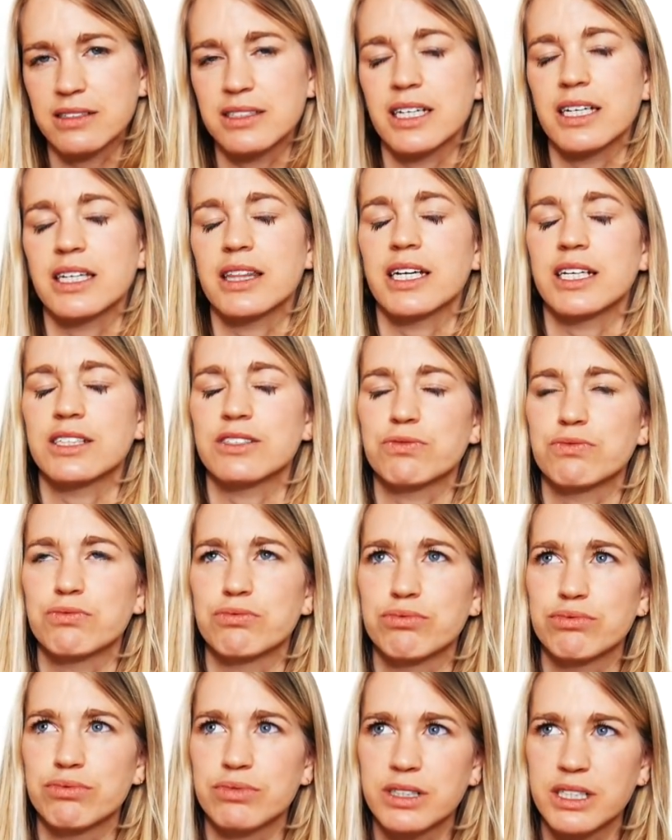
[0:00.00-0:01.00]
It's like, that's
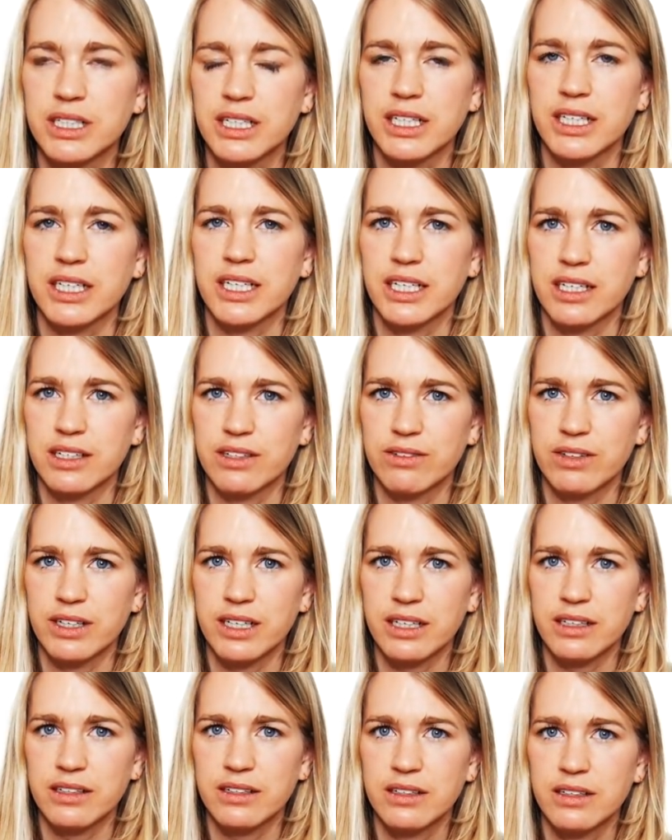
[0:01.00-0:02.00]
really
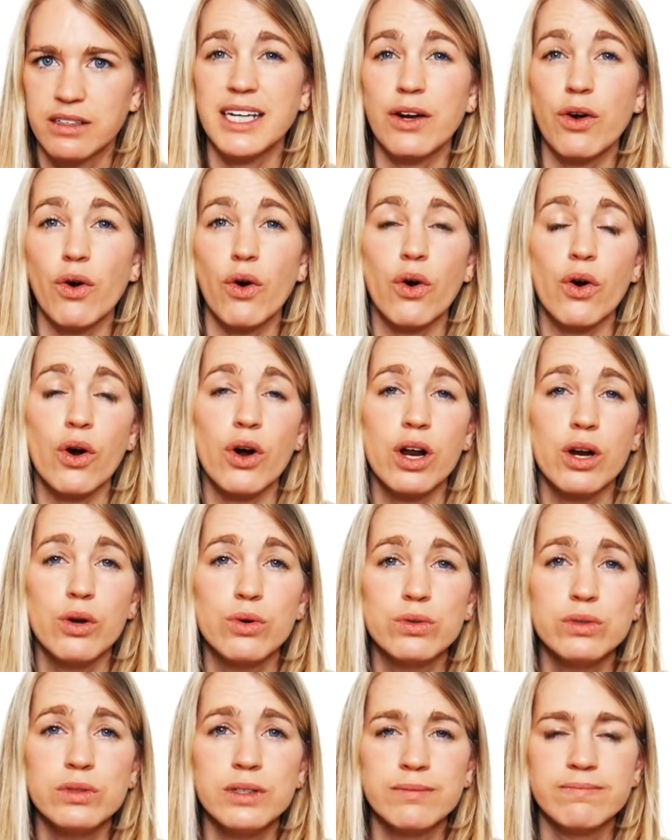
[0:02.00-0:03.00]
annoying. C'est
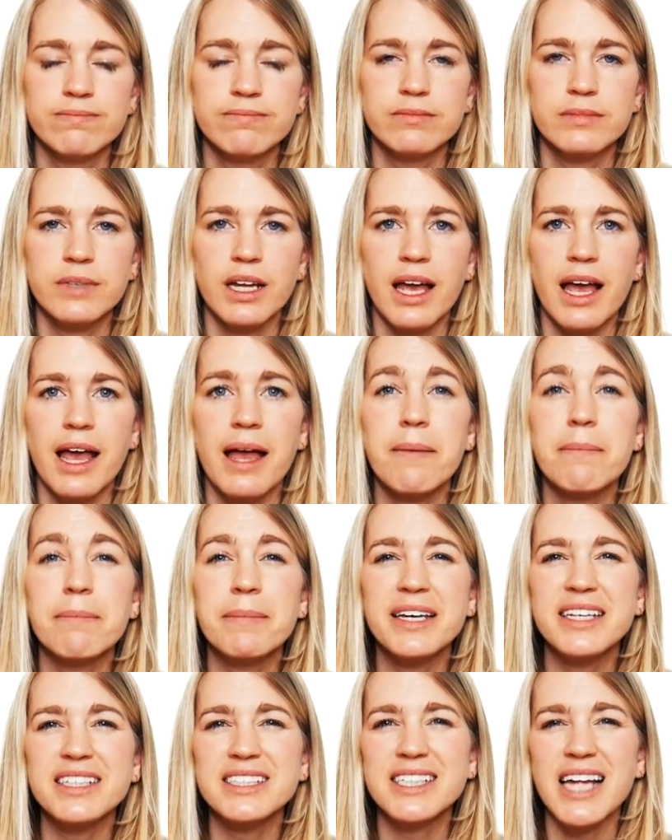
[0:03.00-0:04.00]
relou, it
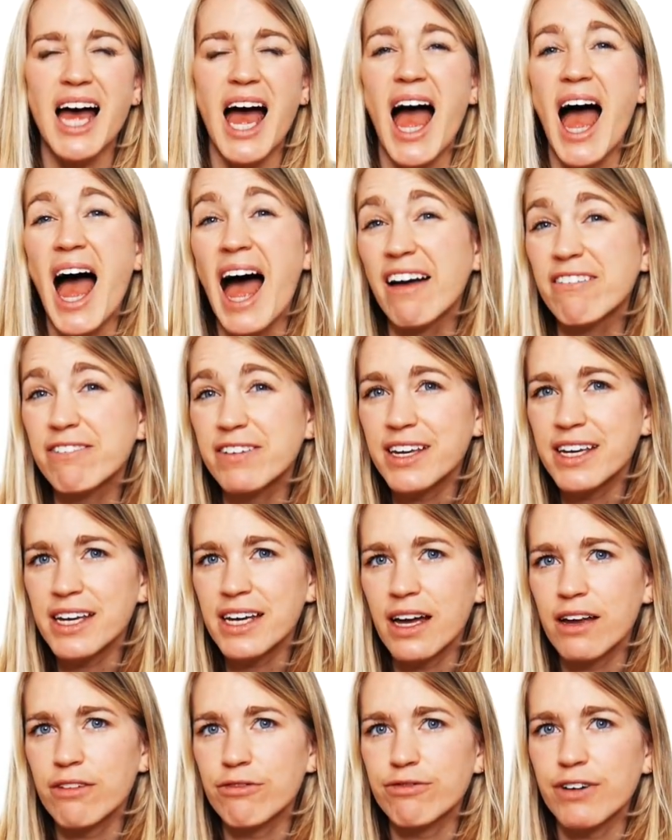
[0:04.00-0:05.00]
means
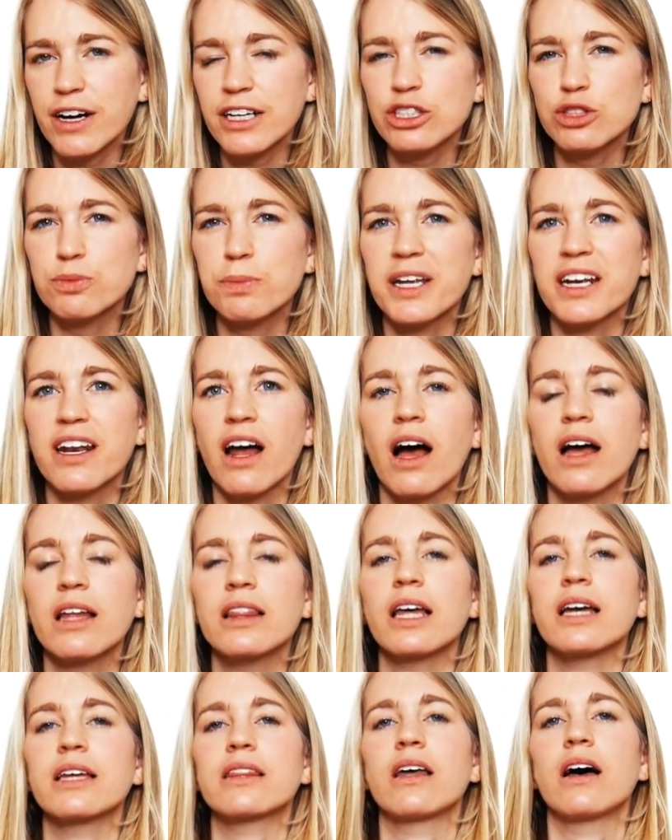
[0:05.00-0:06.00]
heavy in French, but not
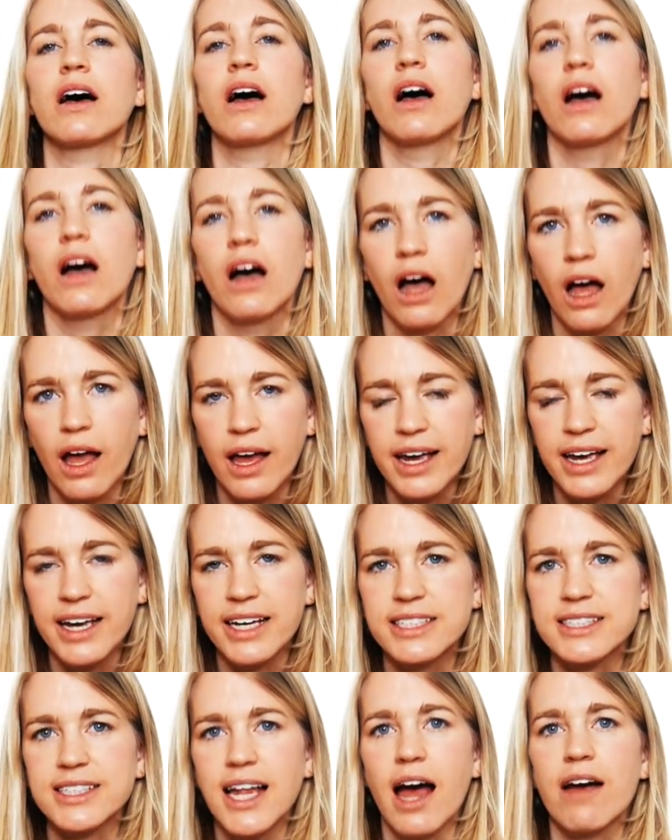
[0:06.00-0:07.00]
in like the ugh,
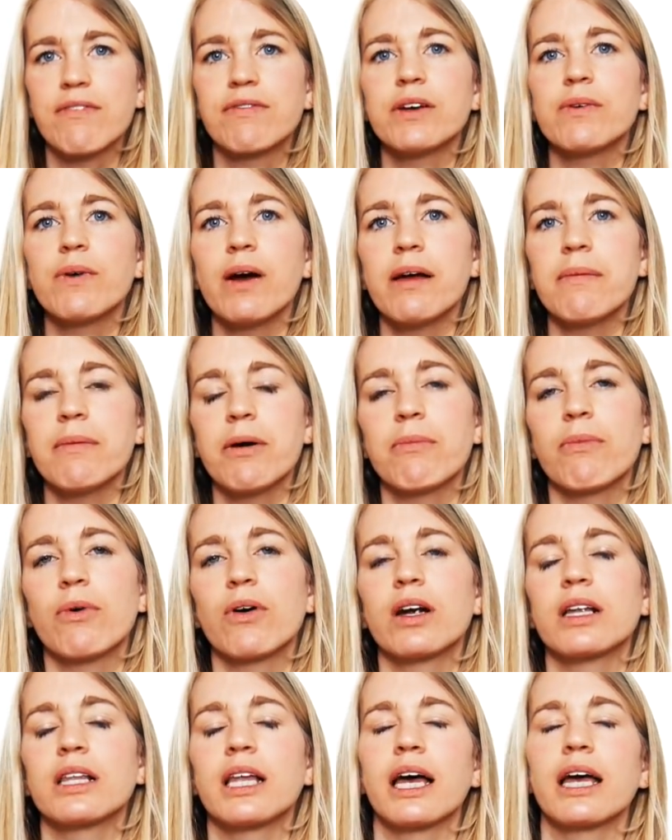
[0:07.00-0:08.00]
it's heavy way, but
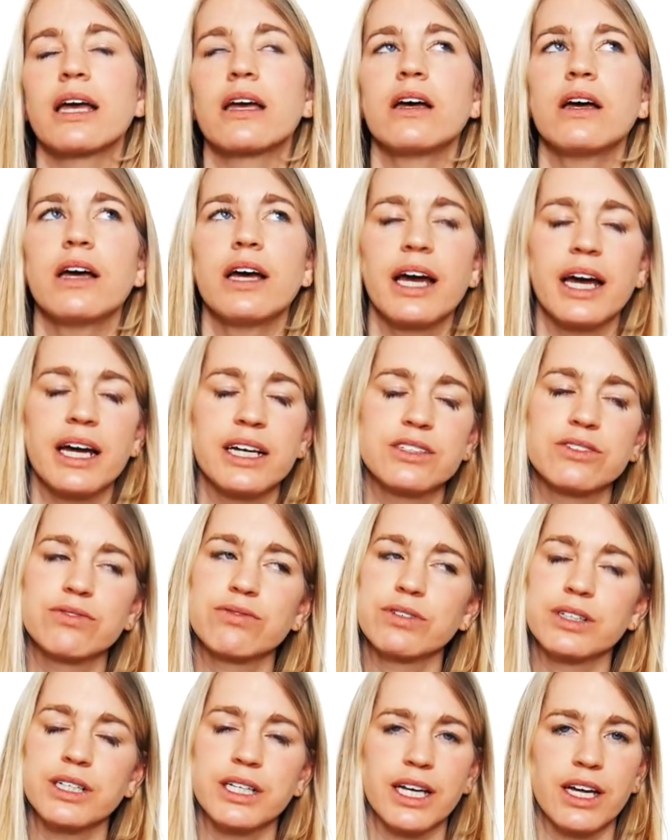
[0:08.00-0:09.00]
more in like,
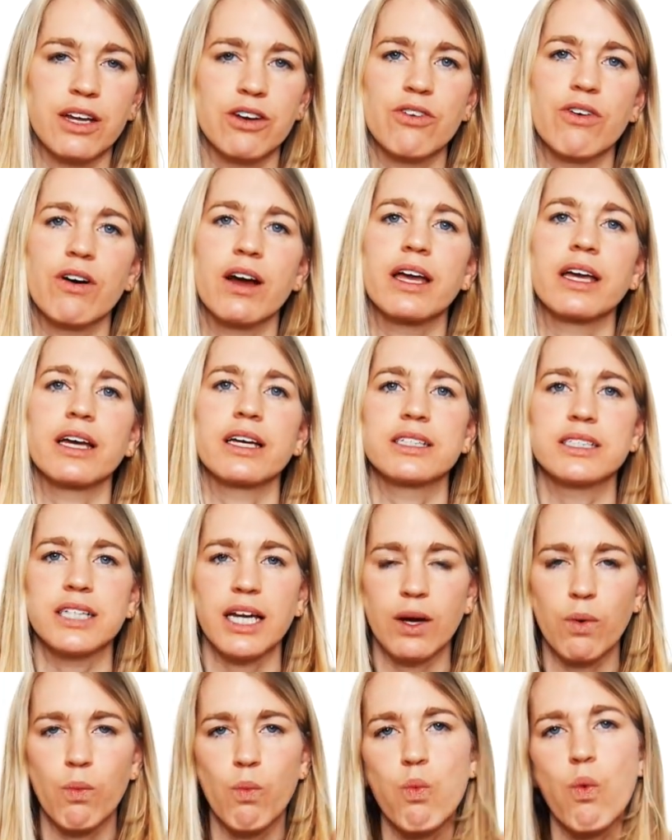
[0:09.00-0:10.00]
it's really annoying, it's
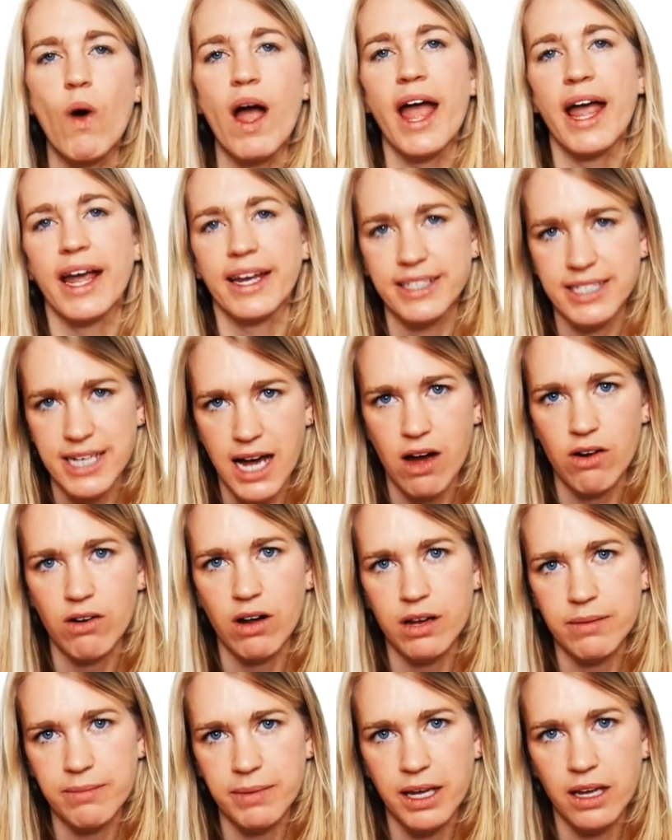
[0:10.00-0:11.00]
like weighing down
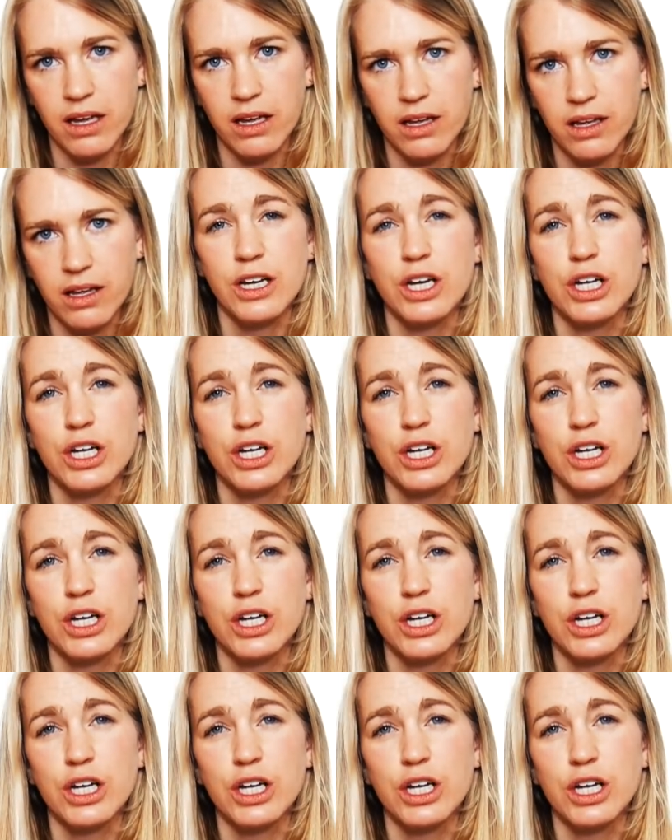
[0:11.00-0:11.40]
on me.